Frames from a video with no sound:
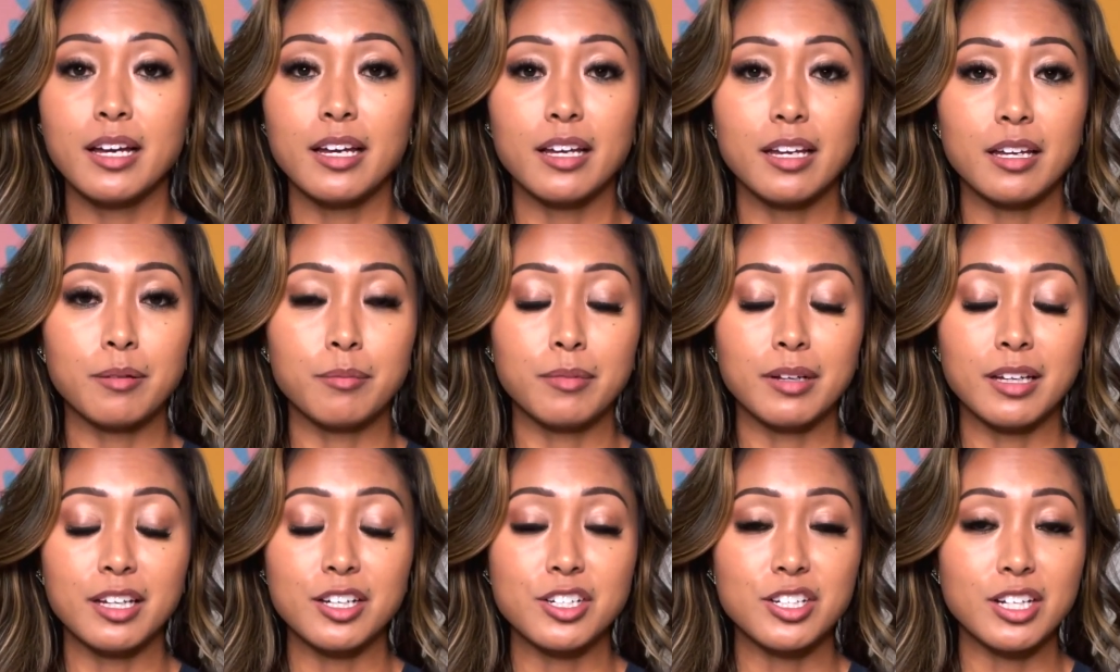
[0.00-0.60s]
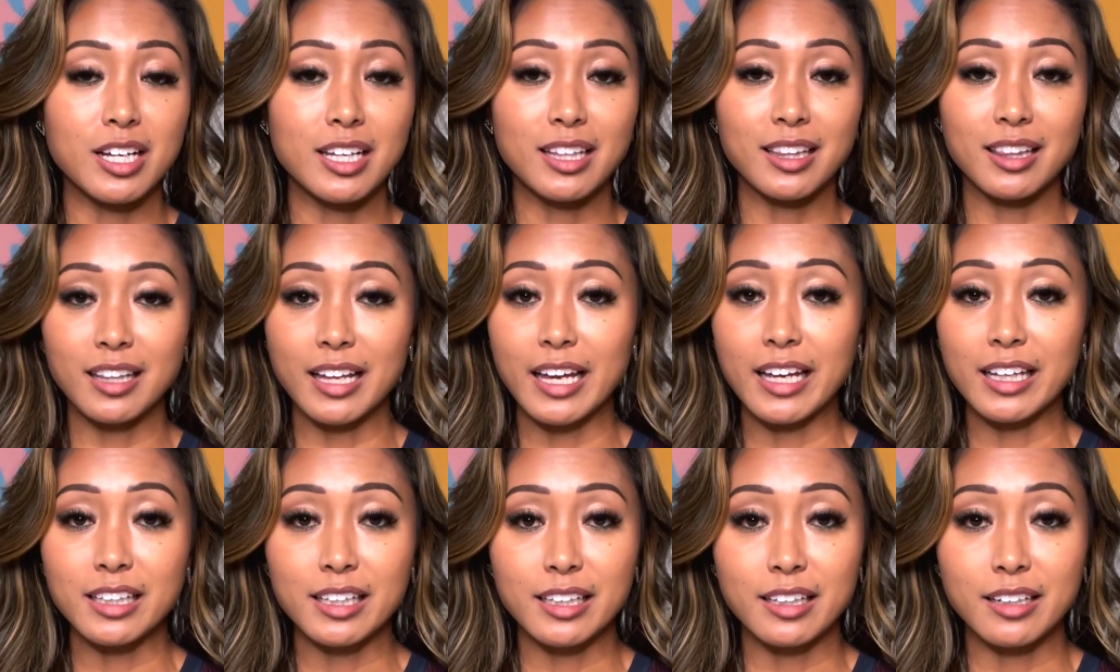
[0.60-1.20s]
image, and
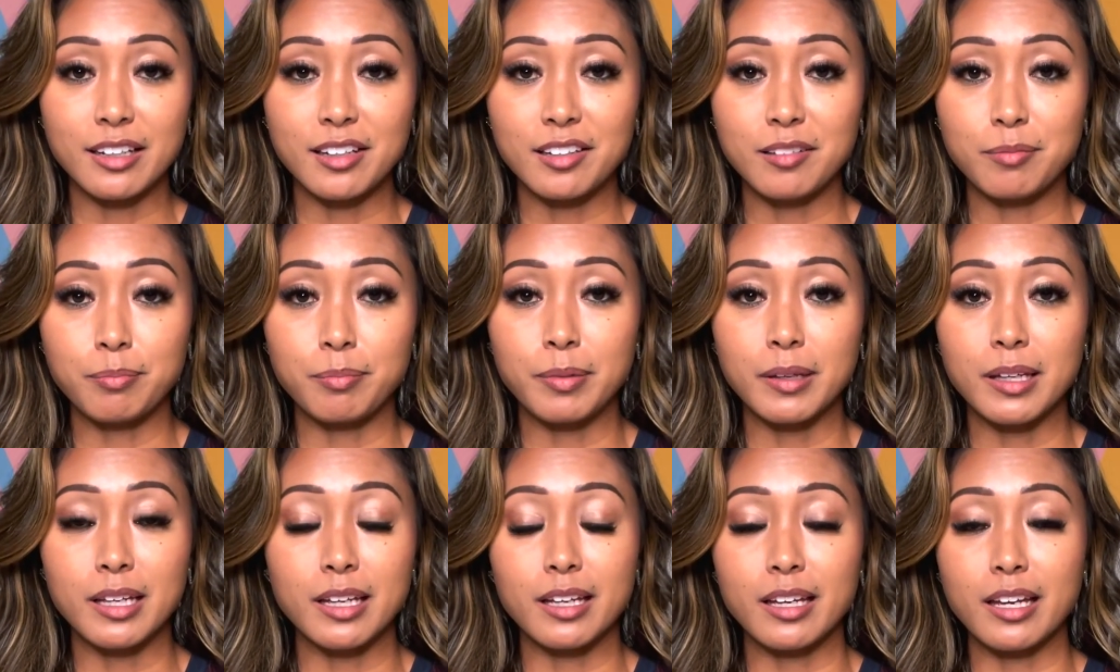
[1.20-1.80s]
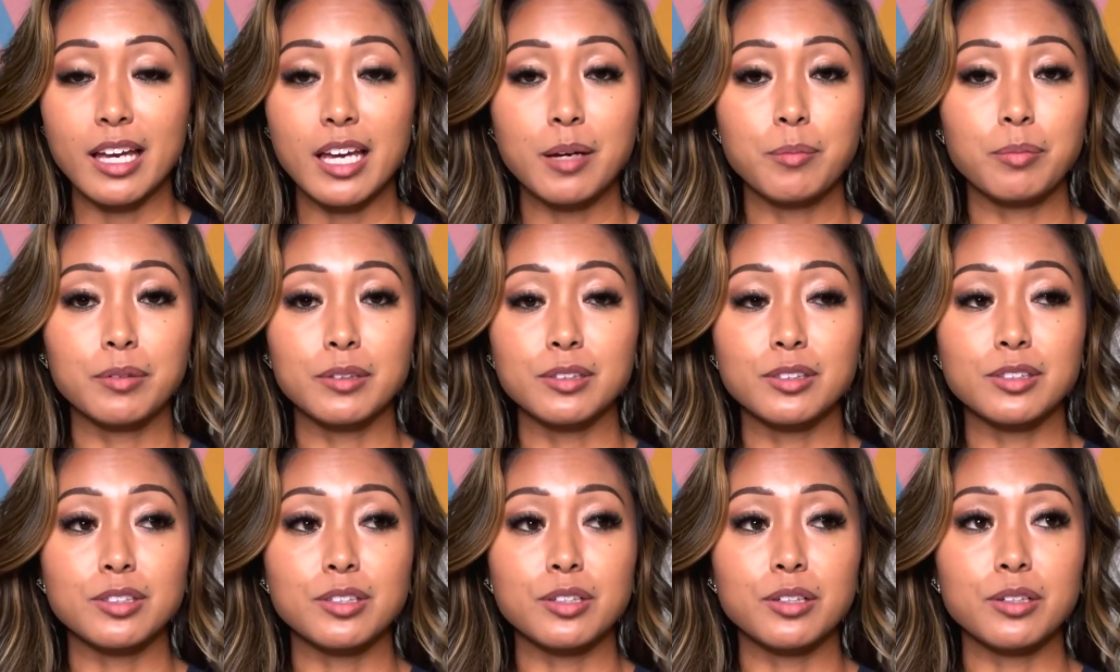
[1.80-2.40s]
likeness being able
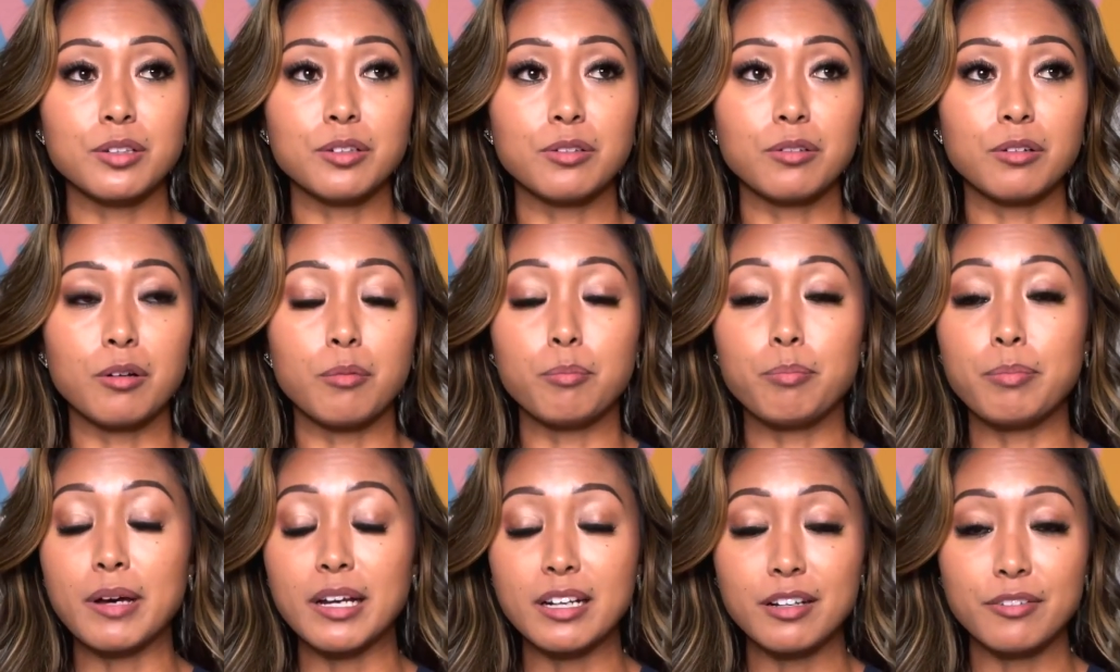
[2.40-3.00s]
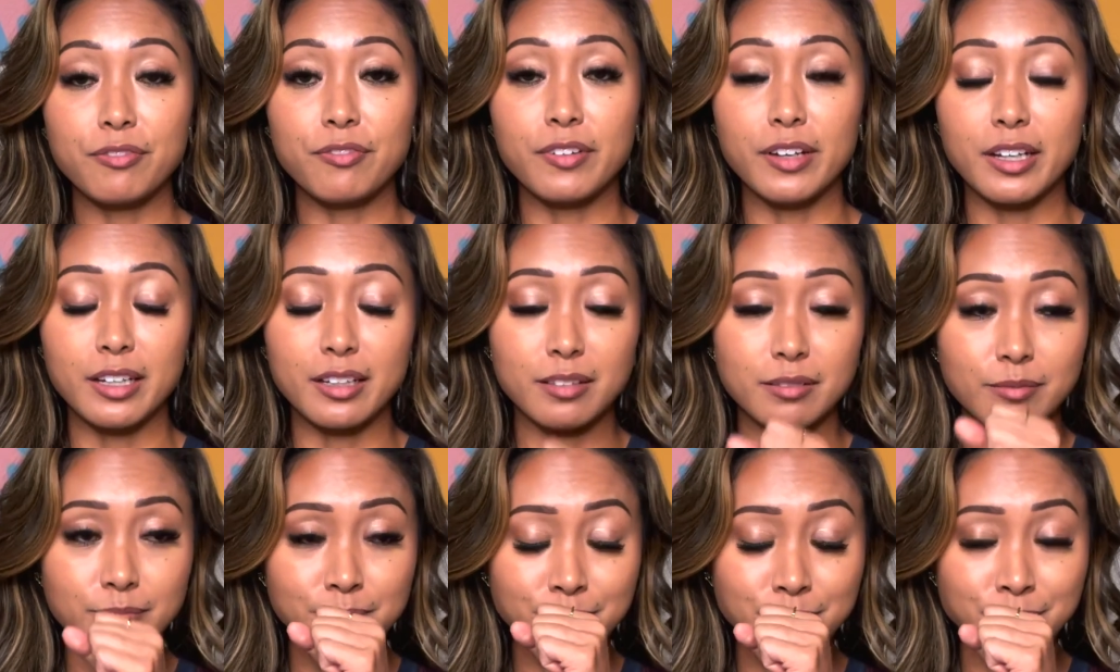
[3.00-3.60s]
to
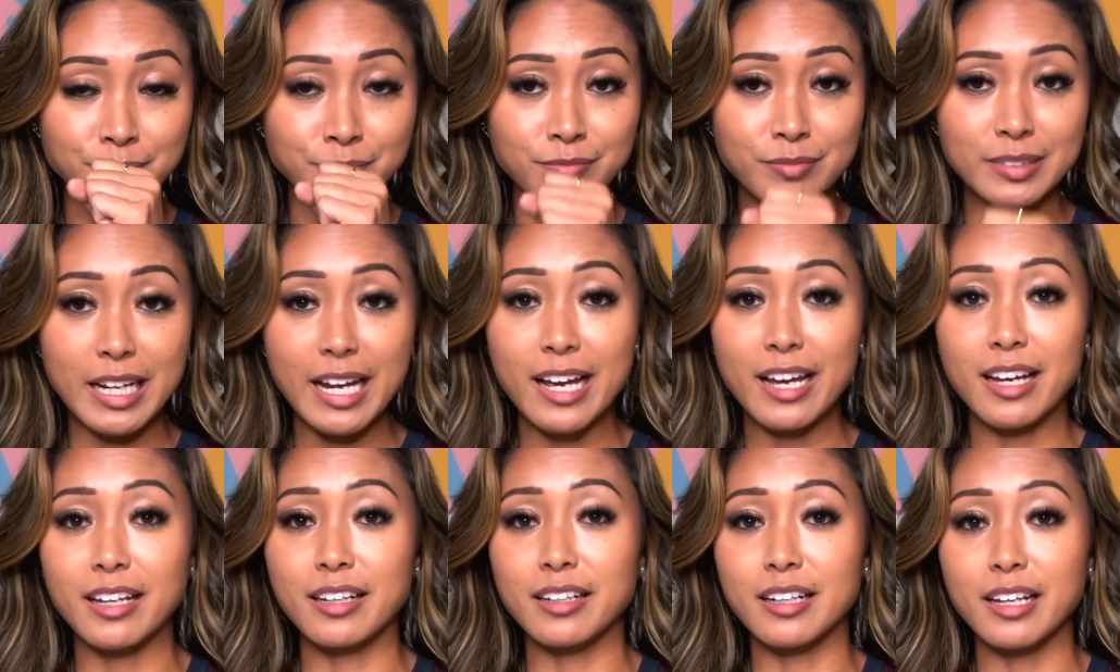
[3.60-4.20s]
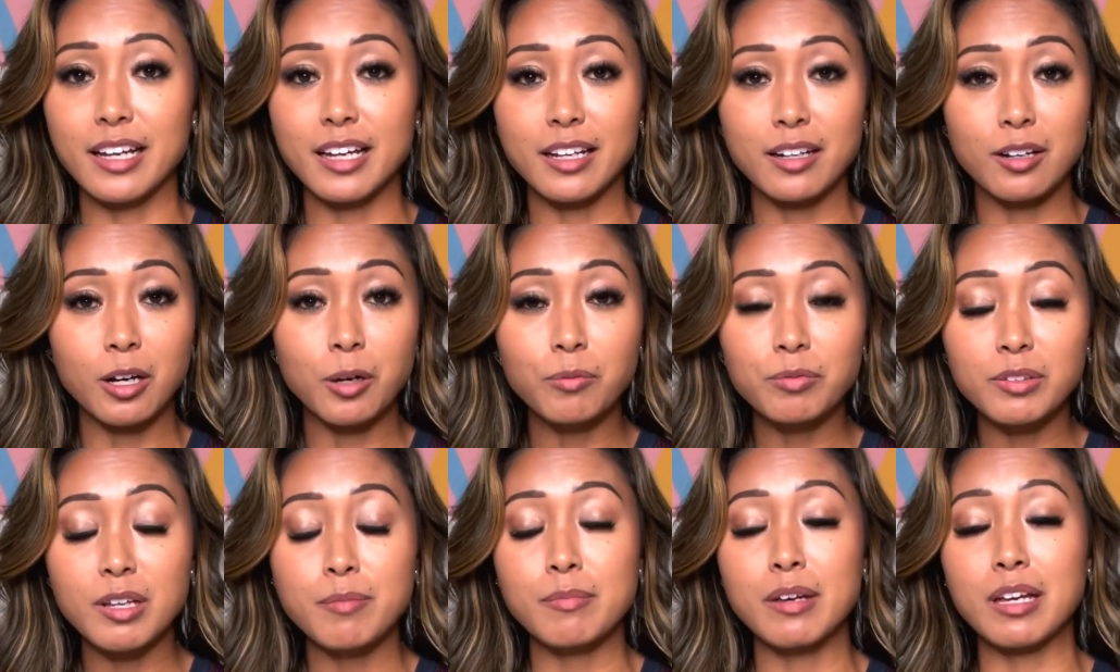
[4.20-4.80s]
benefit and
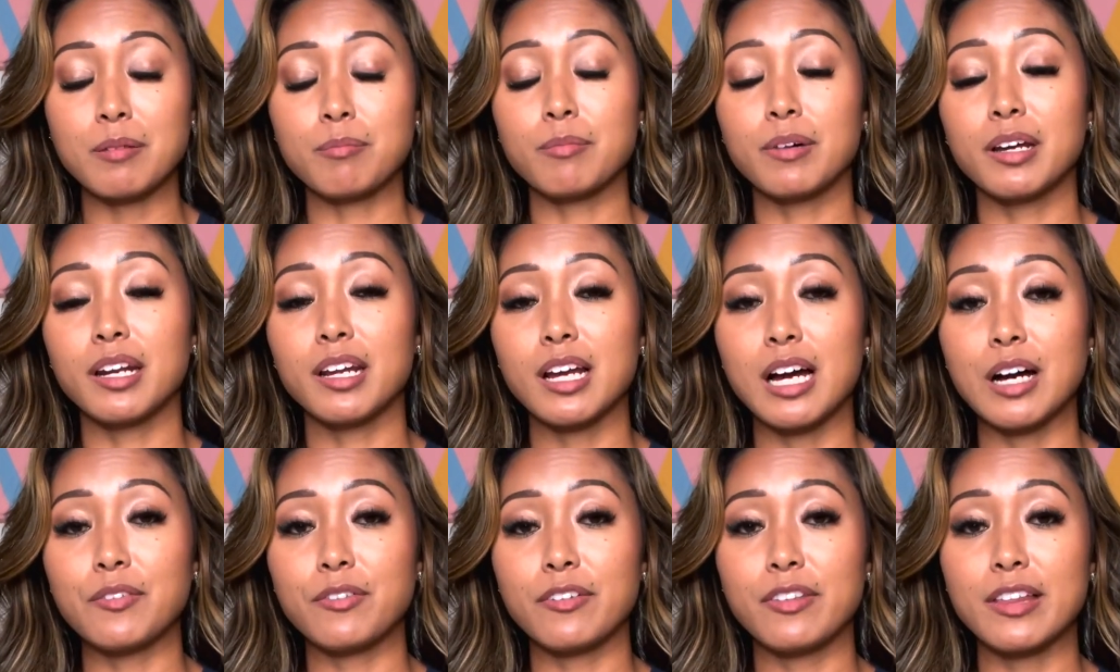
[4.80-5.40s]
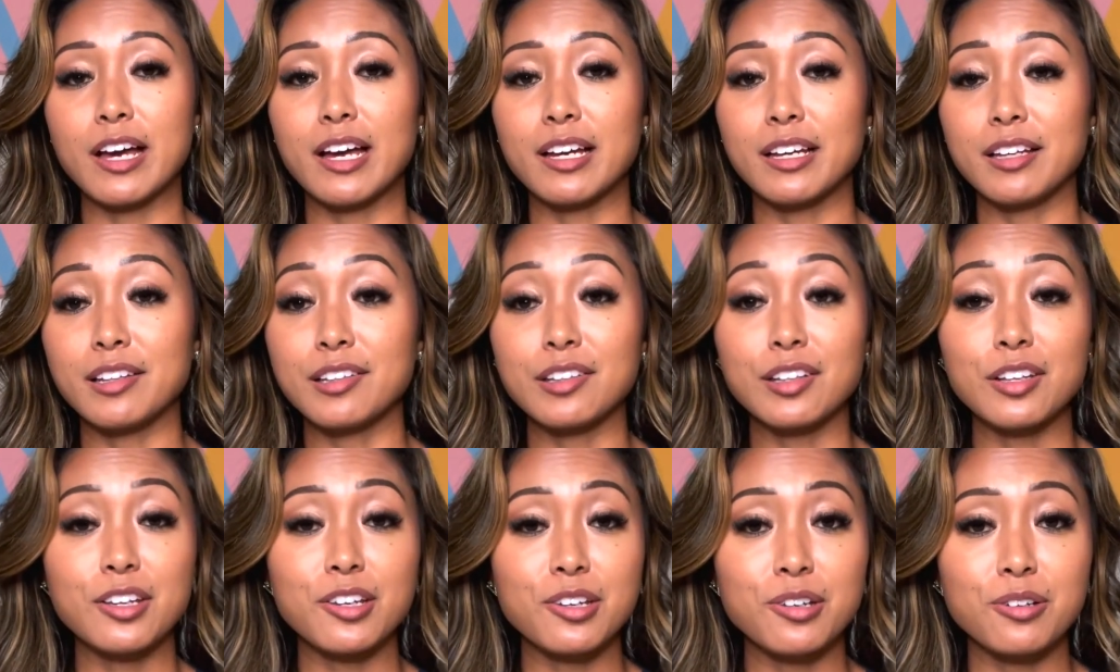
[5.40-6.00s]
hopefully make money off of that is
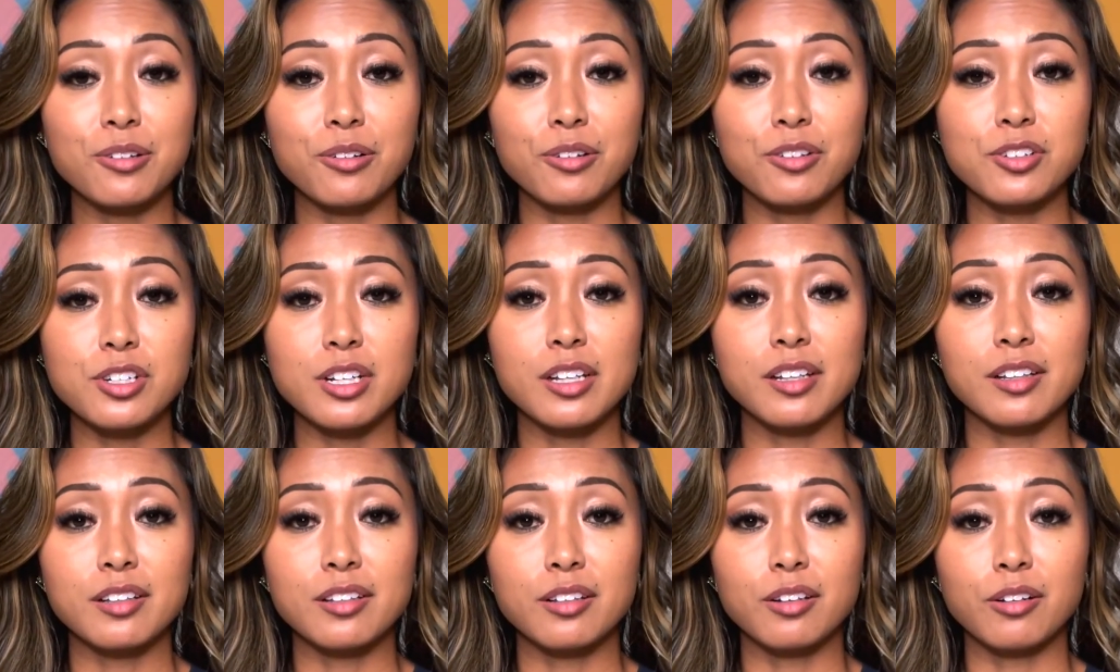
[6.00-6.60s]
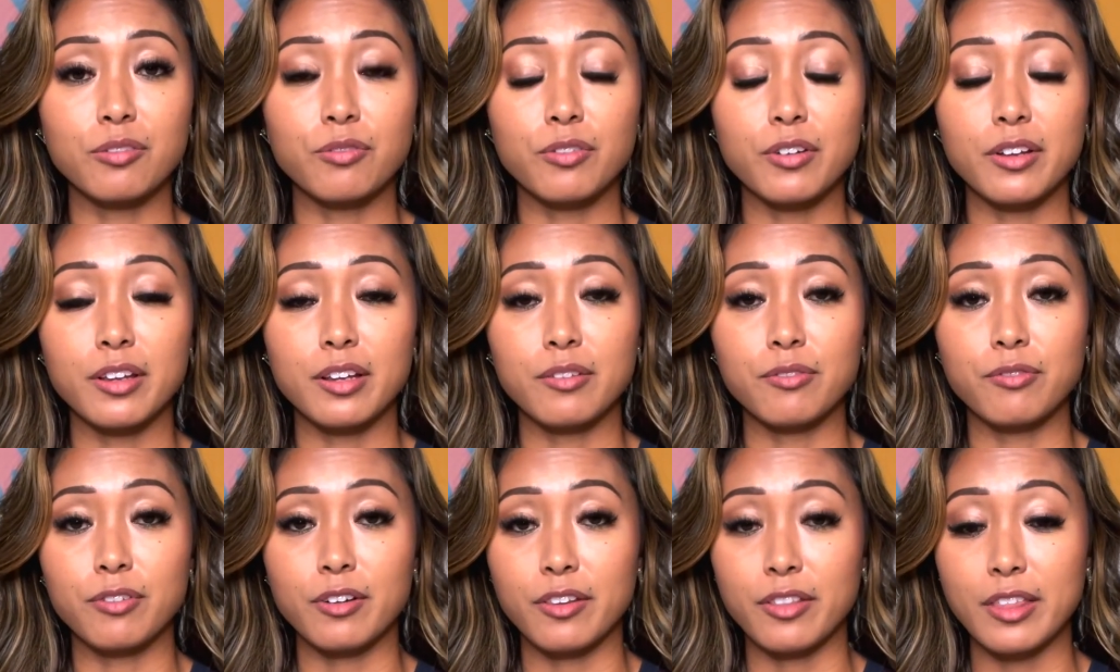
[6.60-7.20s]
huge. And so
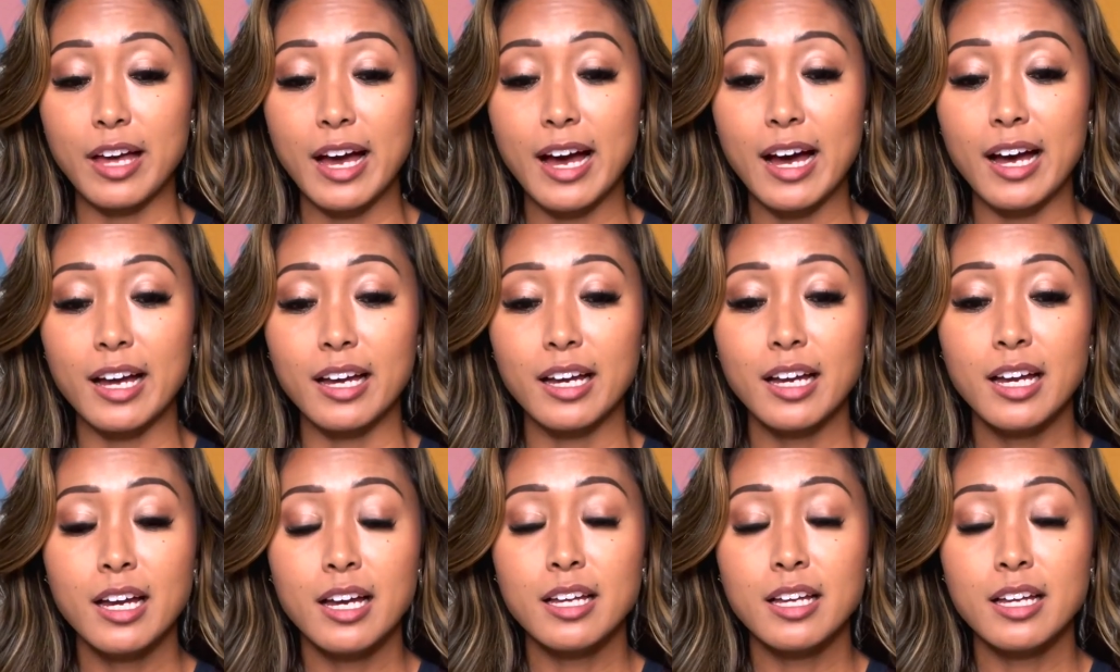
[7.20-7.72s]
for that,